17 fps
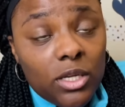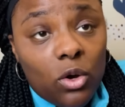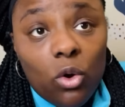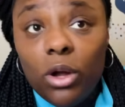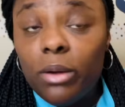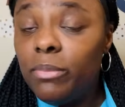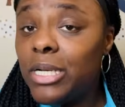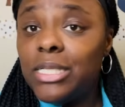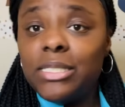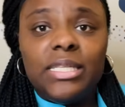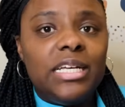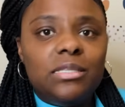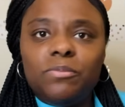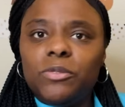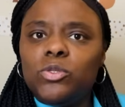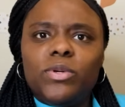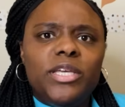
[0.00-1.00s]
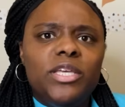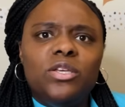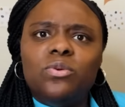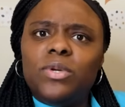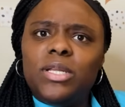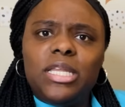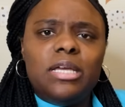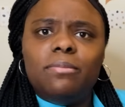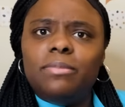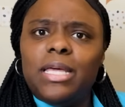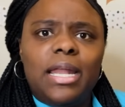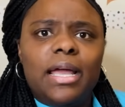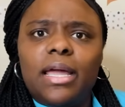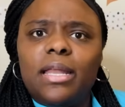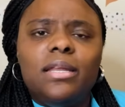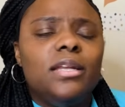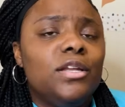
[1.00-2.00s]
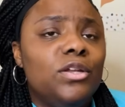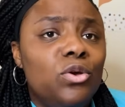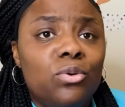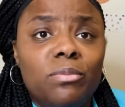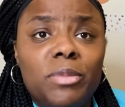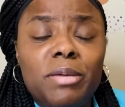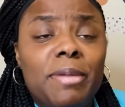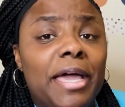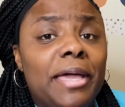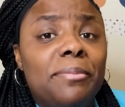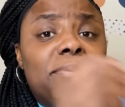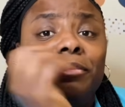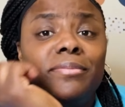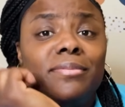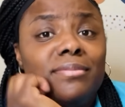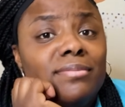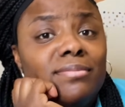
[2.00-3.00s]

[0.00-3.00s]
court because that's between you and them. That ain't got nothing to do with me, baby.